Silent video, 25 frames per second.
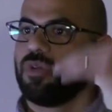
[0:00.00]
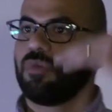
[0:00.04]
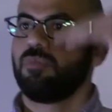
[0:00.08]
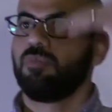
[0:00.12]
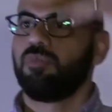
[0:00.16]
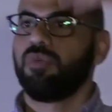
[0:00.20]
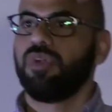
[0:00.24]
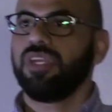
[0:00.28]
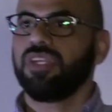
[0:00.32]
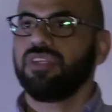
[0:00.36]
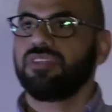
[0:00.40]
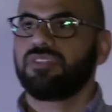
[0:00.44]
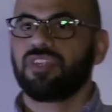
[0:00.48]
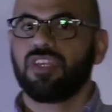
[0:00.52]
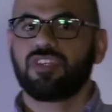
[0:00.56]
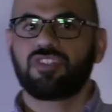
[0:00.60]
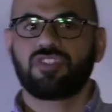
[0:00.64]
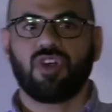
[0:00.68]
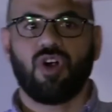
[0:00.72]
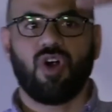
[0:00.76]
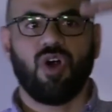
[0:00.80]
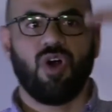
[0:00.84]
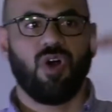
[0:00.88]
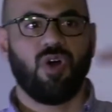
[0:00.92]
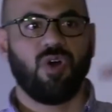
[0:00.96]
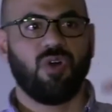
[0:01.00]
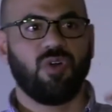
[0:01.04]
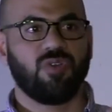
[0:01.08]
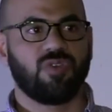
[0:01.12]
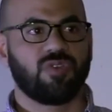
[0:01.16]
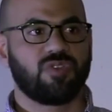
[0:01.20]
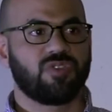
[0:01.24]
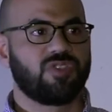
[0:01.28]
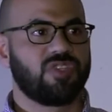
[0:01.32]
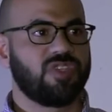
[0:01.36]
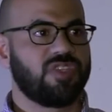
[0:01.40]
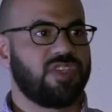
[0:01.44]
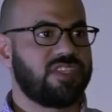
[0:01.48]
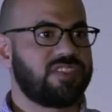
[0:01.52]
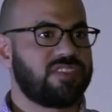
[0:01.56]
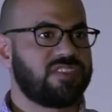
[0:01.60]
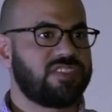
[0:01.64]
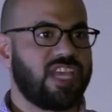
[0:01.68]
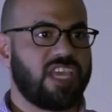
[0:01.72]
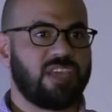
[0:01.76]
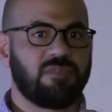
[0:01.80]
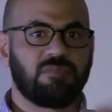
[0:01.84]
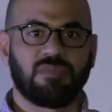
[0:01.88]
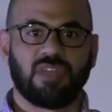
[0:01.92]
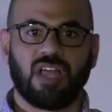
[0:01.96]
brings us all to the
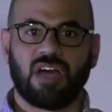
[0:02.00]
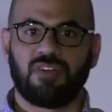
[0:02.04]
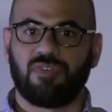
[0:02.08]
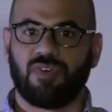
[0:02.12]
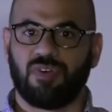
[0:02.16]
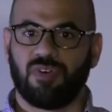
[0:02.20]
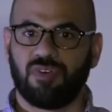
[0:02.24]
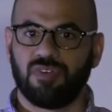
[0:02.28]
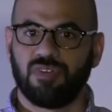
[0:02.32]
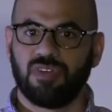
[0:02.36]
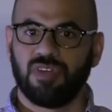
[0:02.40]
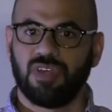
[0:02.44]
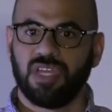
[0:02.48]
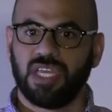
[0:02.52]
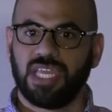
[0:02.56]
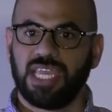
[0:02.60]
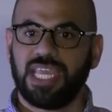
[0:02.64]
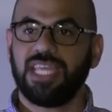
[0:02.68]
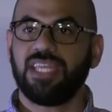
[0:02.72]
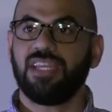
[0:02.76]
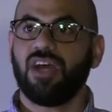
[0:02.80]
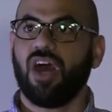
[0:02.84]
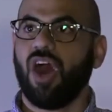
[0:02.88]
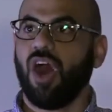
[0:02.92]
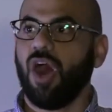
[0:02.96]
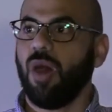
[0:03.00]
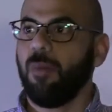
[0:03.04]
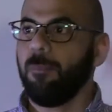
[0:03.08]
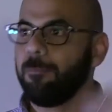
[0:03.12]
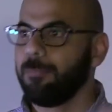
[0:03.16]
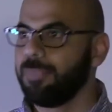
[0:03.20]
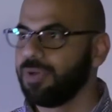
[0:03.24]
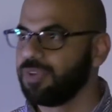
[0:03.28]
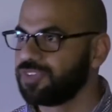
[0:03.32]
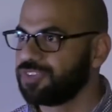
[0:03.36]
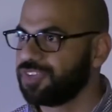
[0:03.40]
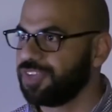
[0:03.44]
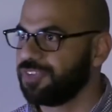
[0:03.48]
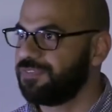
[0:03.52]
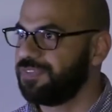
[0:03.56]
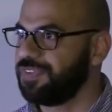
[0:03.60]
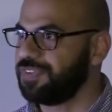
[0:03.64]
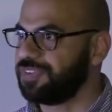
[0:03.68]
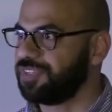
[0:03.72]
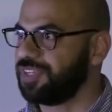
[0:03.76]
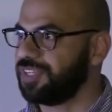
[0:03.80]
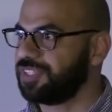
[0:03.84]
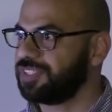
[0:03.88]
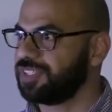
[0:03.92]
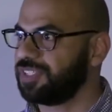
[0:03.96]
same level. It humbles the
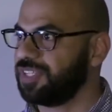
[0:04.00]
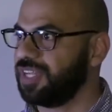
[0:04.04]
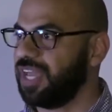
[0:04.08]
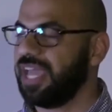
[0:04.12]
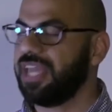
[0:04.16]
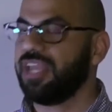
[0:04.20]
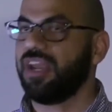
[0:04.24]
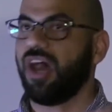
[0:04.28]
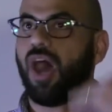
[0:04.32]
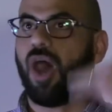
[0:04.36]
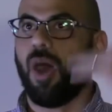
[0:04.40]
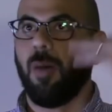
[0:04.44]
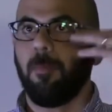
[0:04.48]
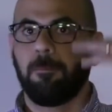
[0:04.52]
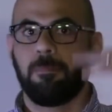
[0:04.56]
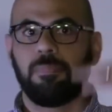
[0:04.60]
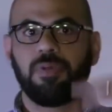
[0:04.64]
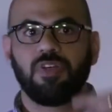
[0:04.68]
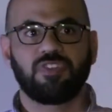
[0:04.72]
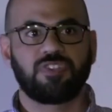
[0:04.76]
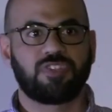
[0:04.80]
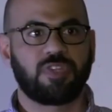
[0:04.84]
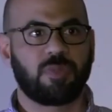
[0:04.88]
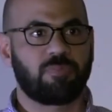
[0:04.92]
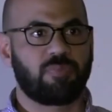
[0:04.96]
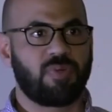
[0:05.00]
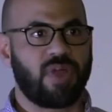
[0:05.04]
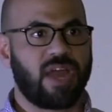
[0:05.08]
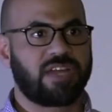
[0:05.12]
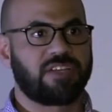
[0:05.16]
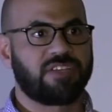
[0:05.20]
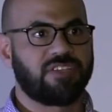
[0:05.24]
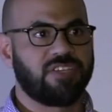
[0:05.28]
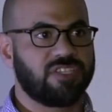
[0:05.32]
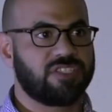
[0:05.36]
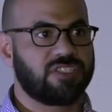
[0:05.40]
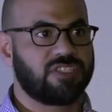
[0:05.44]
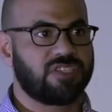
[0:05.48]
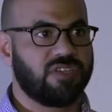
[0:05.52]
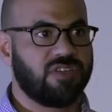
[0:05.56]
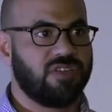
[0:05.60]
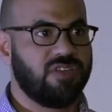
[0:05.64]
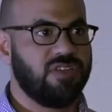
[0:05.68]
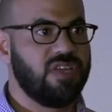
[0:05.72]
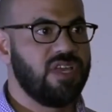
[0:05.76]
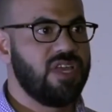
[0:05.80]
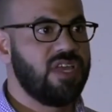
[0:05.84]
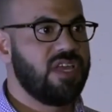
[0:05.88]
physician. It humbles the practitioner